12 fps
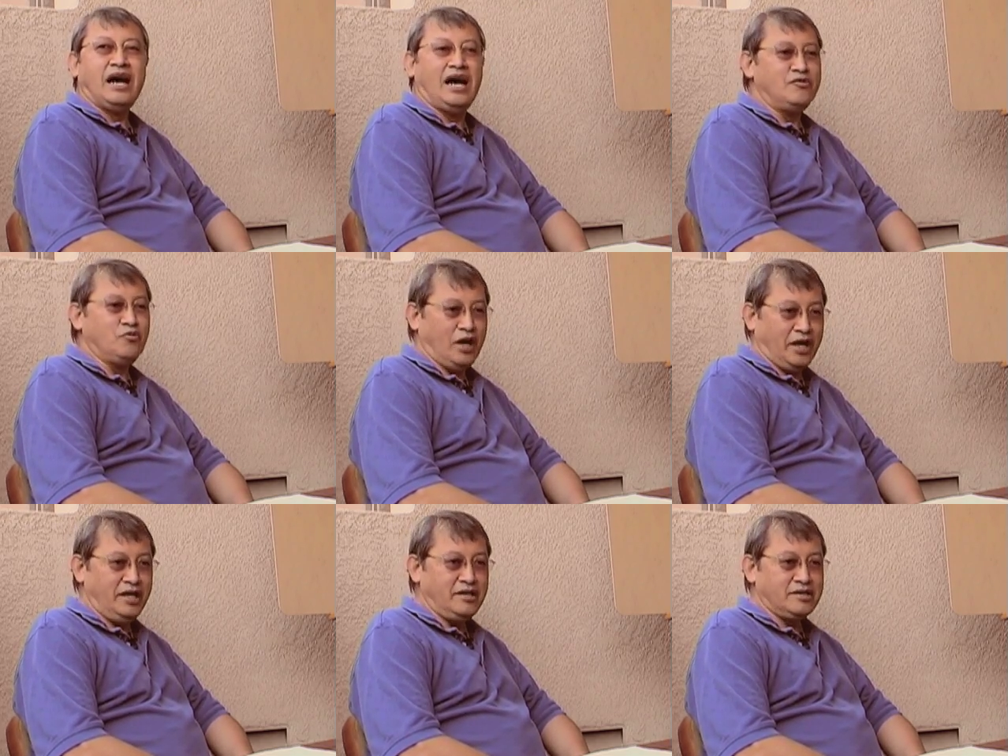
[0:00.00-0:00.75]
I'd
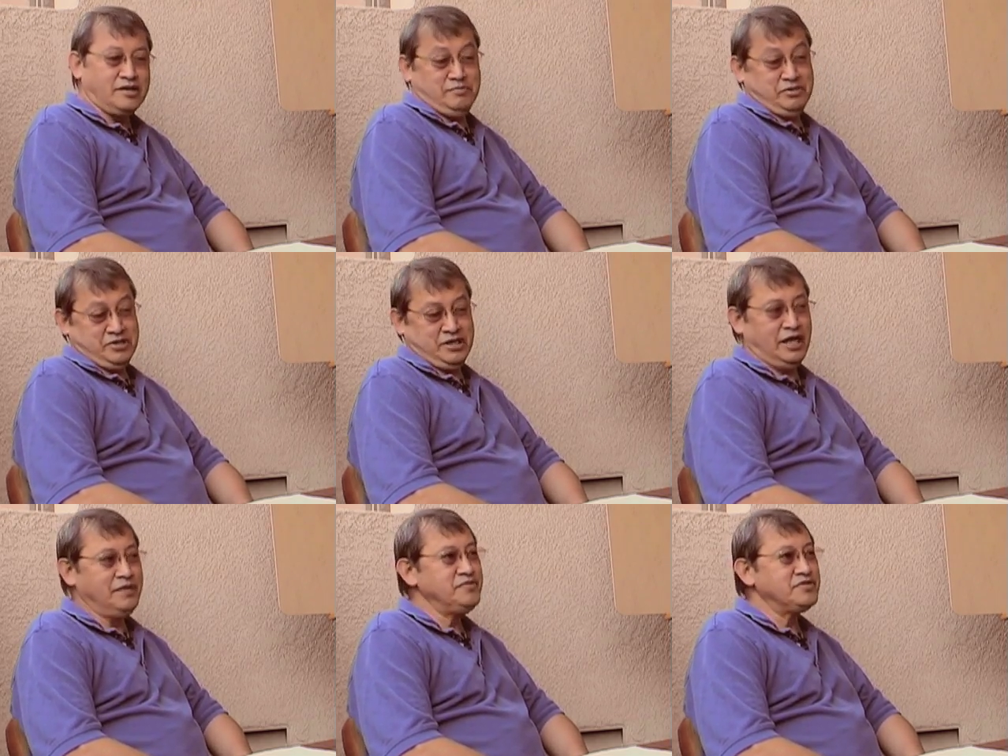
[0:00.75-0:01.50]
won it a couple
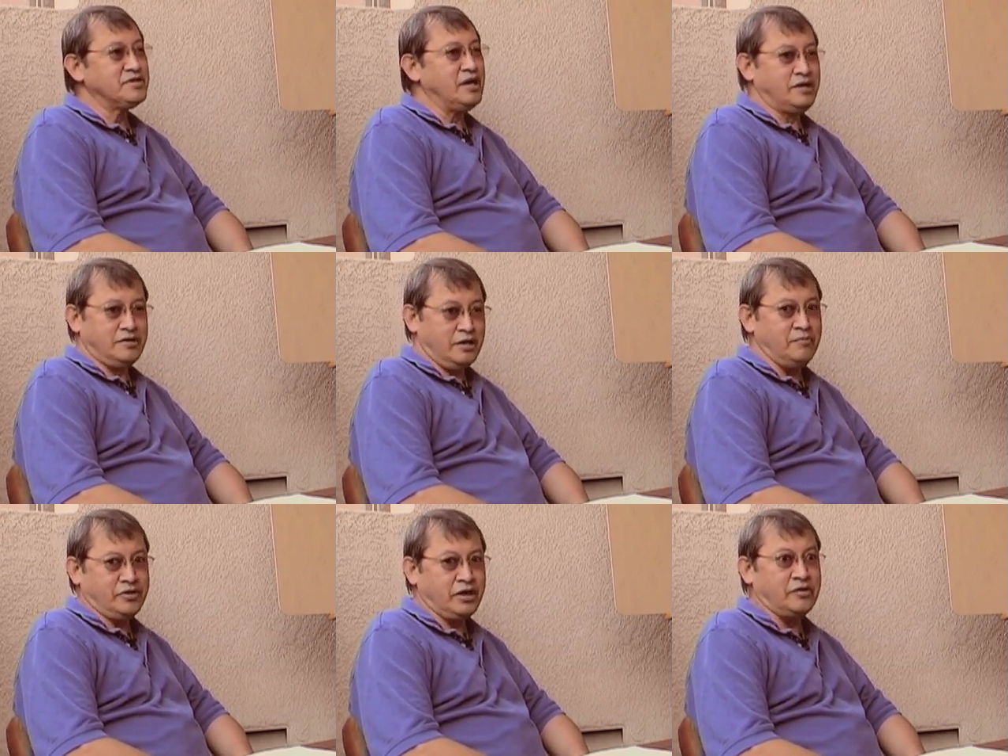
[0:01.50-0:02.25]
times,
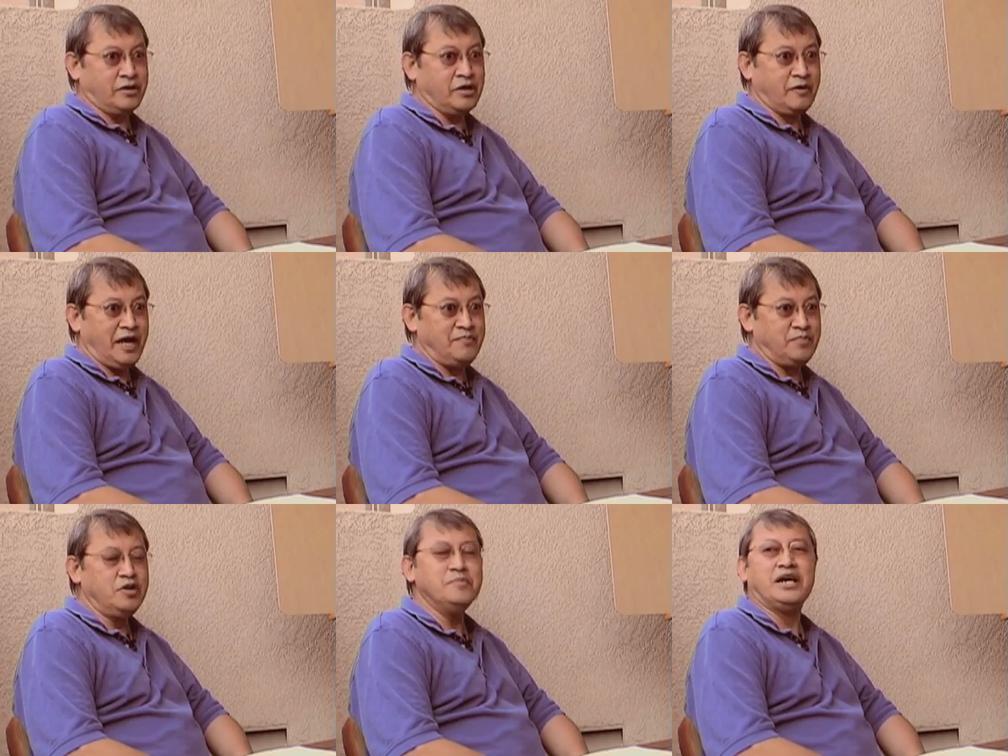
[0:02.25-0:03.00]
the
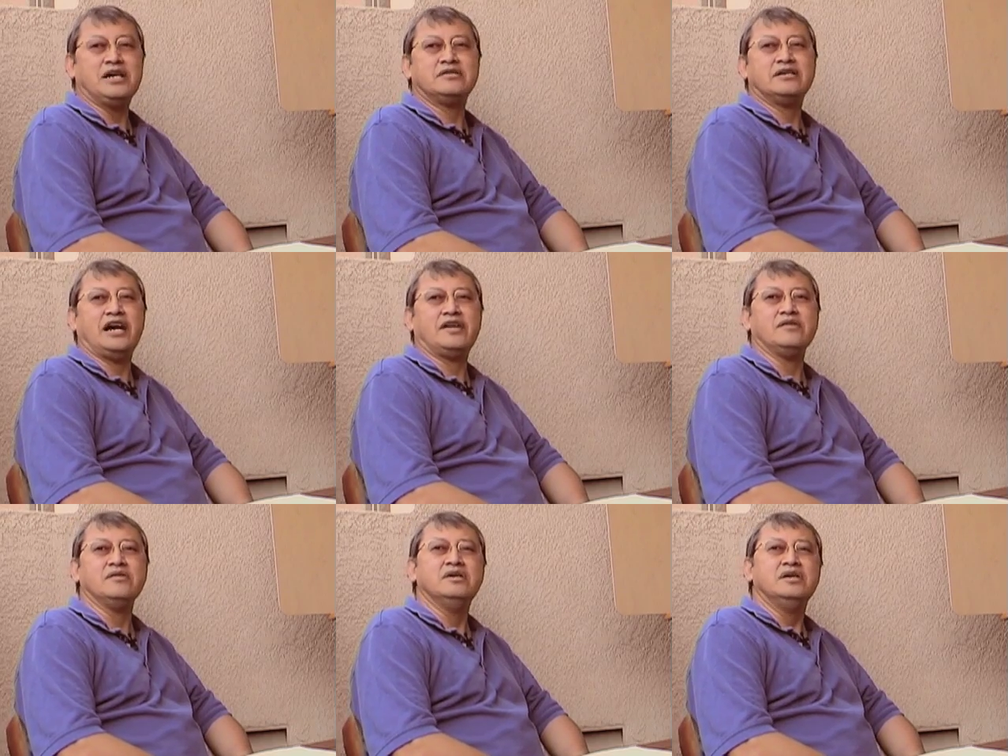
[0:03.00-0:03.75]
Grand Poobah
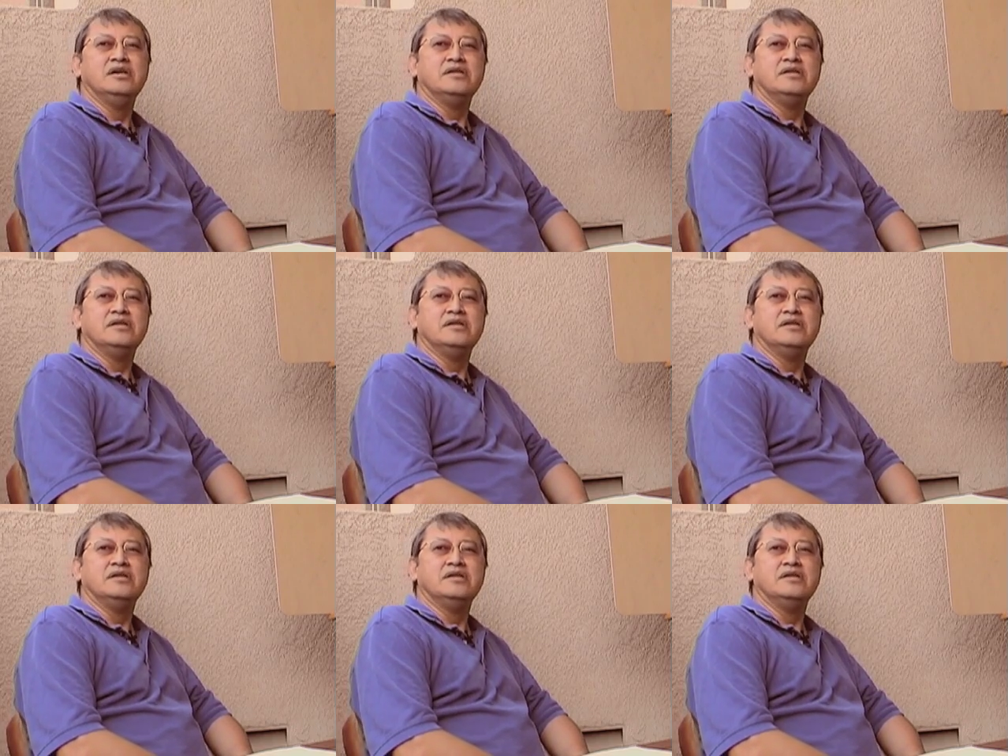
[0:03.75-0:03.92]
title